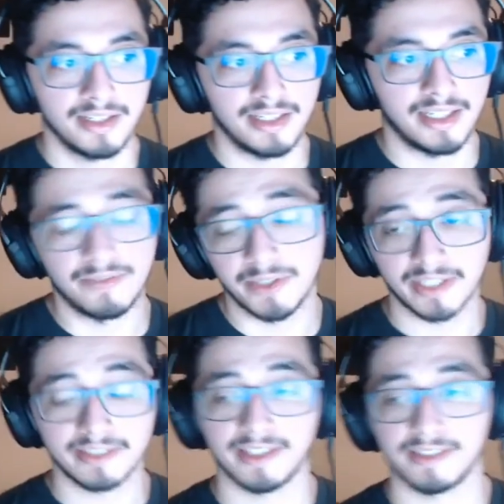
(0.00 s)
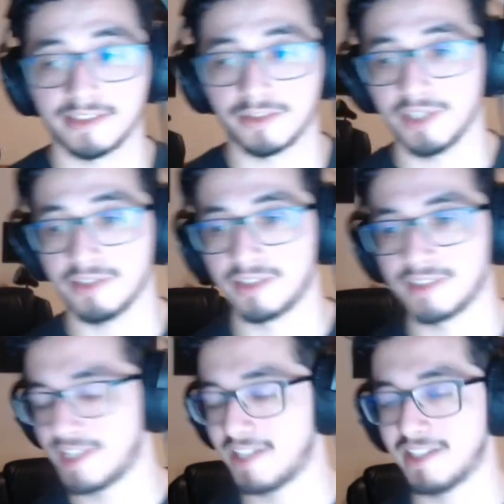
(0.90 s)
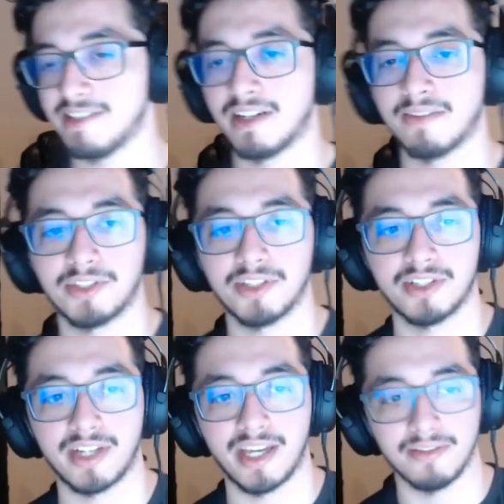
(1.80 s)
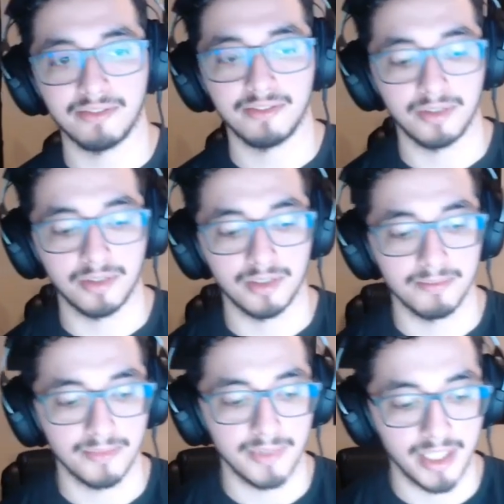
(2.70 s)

if you get into that situation. It's not an easy conversation to have.